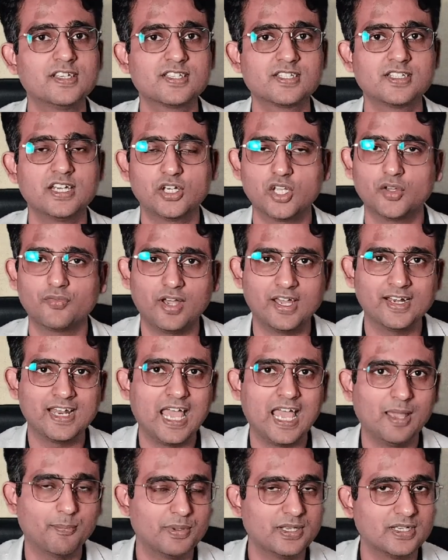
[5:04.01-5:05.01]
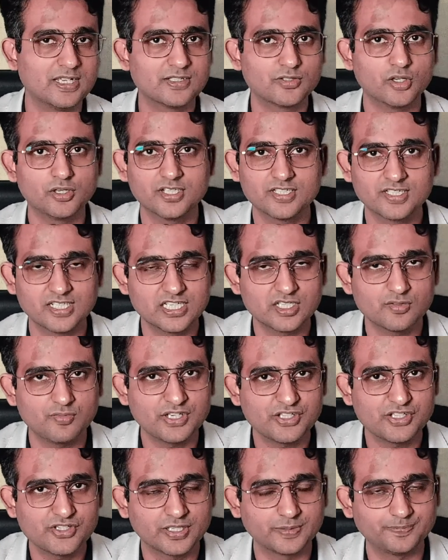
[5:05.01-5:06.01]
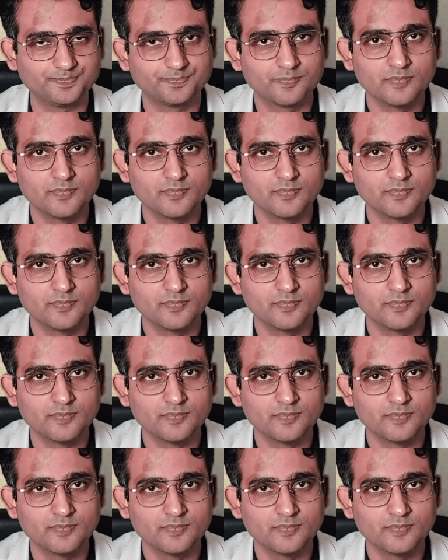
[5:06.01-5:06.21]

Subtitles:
state of unhappiness or dissatisfaction.